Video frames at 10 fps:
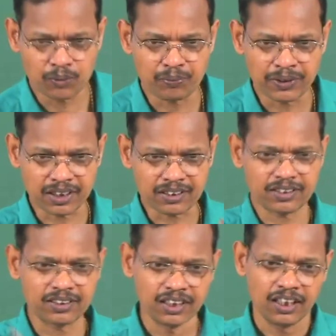
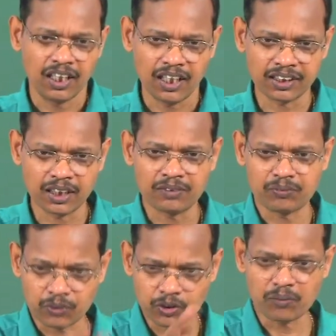pieces and then
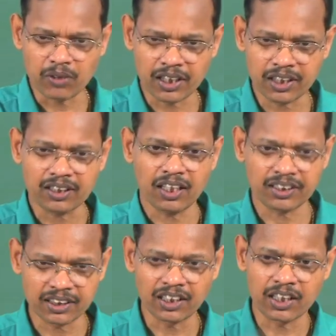do the modeling
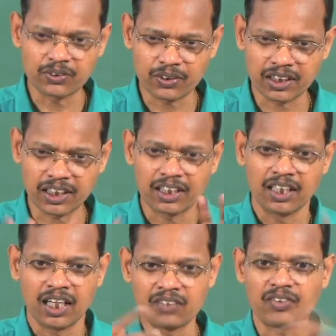and they join together,
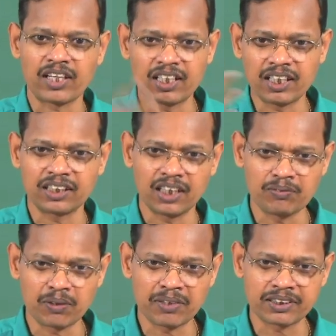and finally they
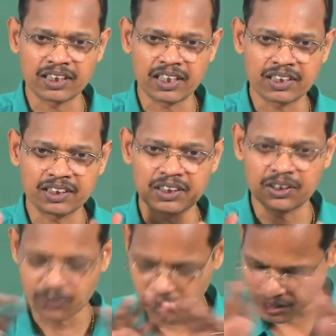minimize the energy
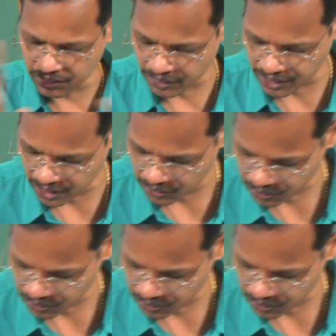to get the final